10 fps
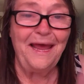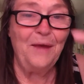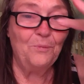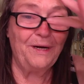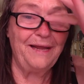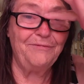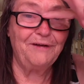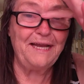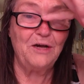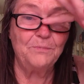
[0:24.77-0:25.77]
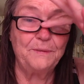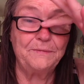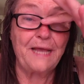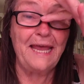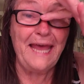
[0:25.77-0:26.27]
and whatever
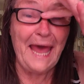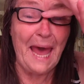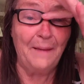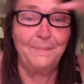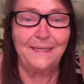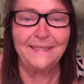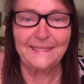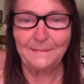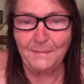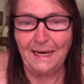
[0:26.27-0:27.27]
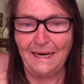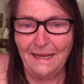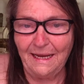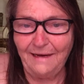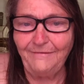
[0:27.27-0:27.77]
happens in my
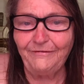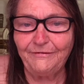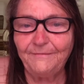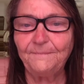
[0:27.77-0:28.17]
life.